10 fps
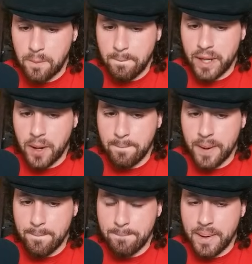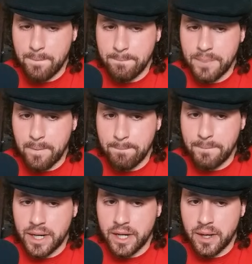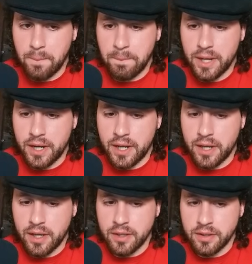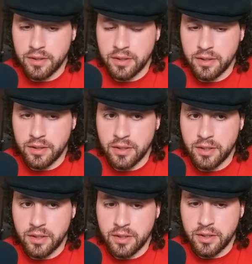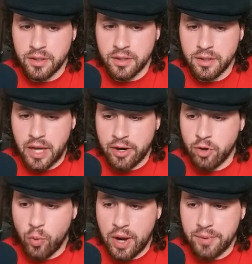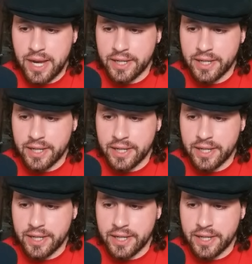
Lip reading: Ba-na-bum-bum-bum-ba-na-ba-na. I don't know why we're not